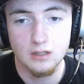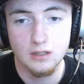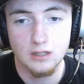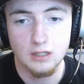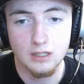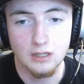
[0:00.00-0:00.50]

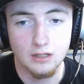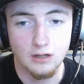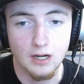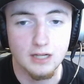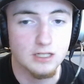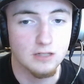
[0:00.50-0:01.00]
in their
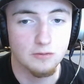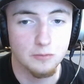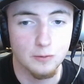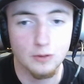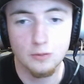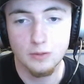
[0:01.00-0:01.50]

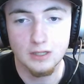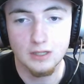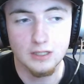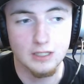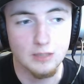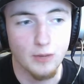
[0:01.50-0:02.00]
19-4 win than
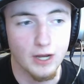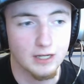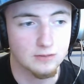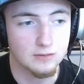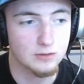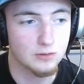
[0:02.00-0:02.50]
the D-backs
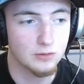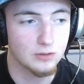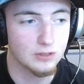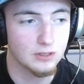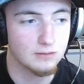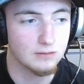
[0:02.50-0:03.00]
have
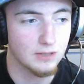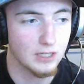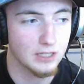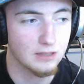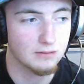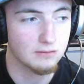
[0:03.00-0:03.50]
scored
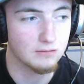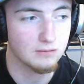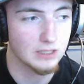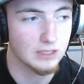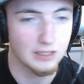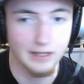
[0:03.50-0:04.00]
like
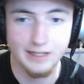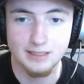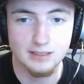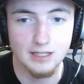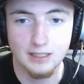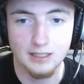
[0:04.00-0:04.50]
in the last
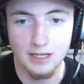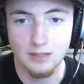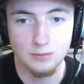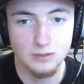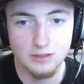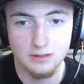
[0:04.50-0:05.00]
10
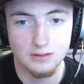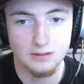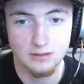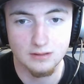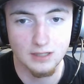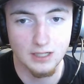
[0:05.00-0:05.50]
games.
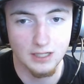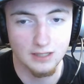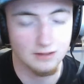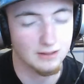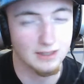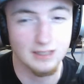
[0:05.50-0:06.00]
I
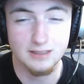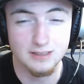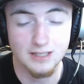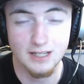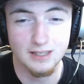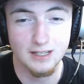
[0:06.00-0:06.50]
think that's a
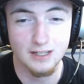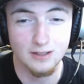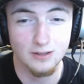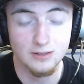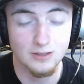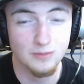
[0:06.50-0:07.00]
stat that I heard
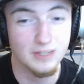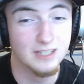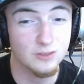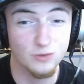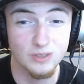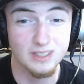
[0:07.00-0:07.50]
or something. That's
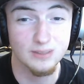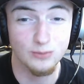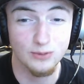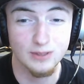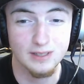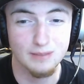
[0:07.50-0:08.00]
really,
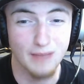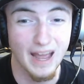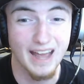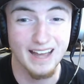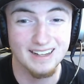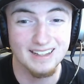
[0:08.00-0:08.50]
really
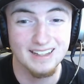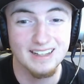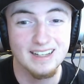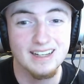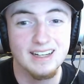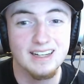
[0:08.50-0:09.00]
bad.
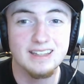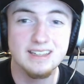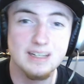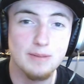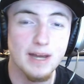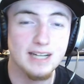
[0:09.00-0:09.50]
The
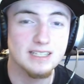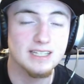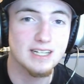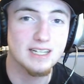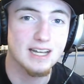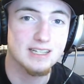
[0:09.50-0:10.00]
D-backs
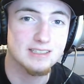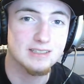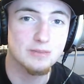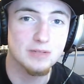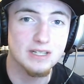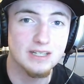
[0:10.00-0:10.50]
hitting has to
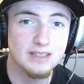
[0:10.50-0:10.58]
be